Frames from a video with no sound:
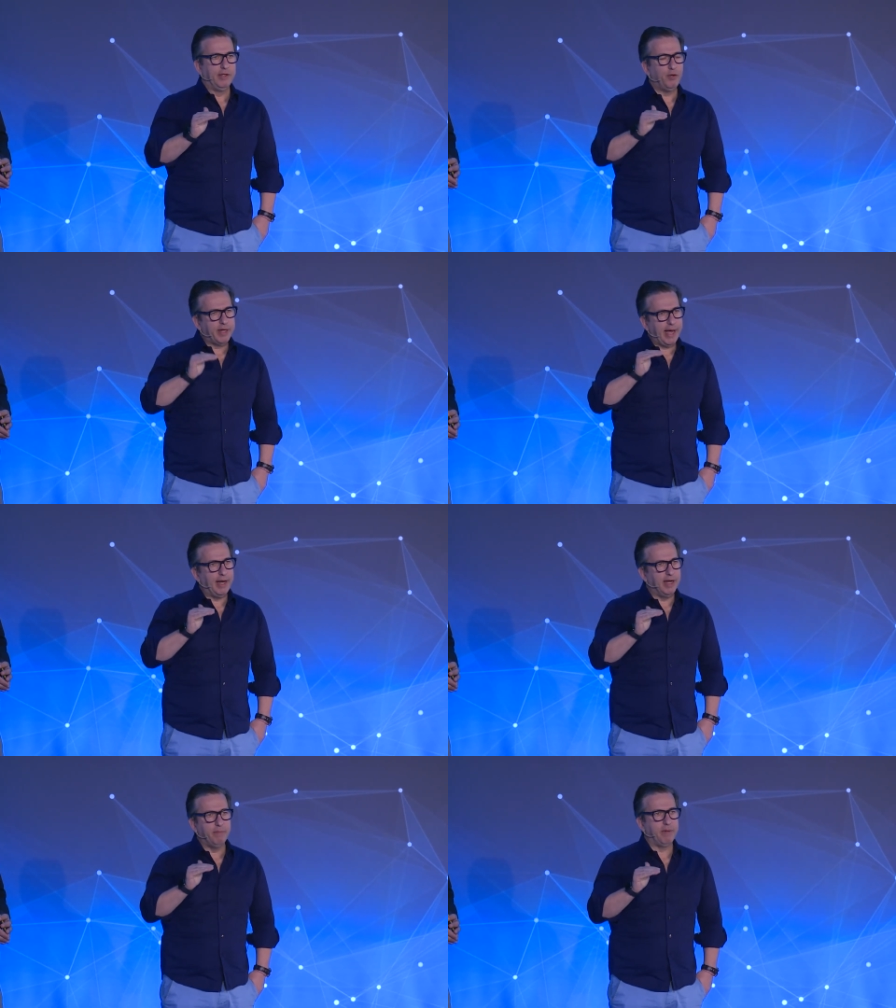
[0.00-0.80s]
You can
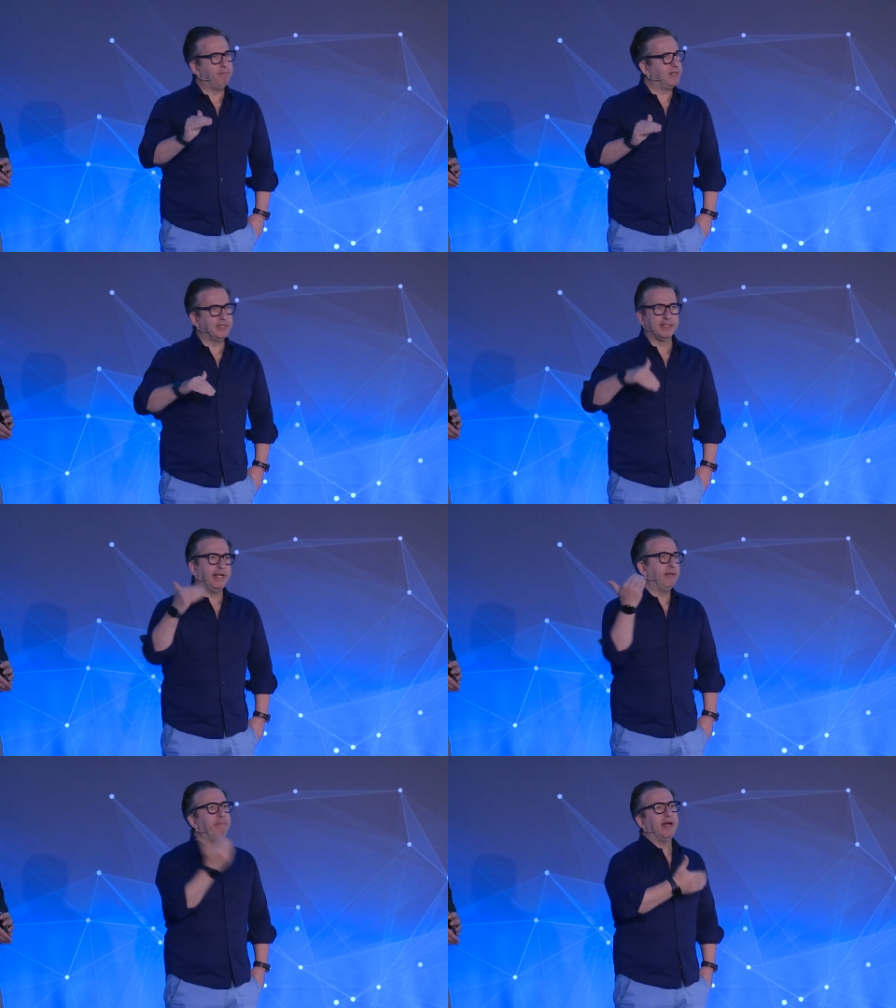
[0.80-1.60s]
a little bit, but it's
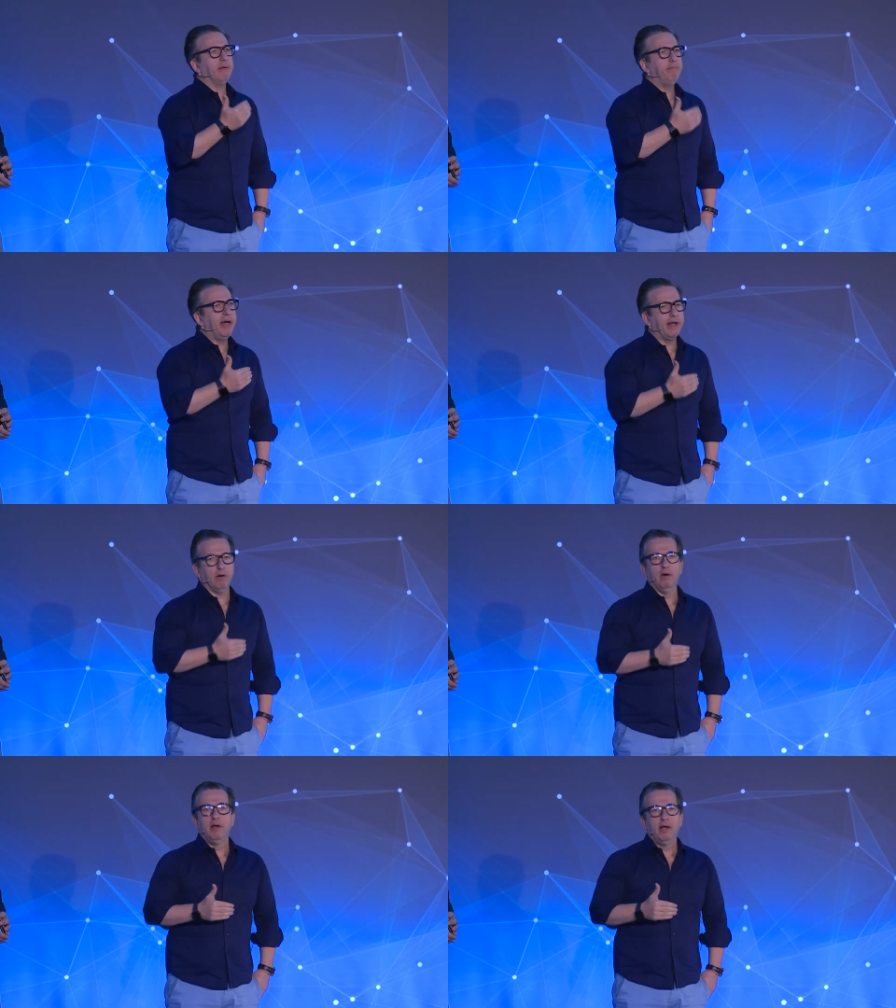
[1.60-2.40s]
getting better and better.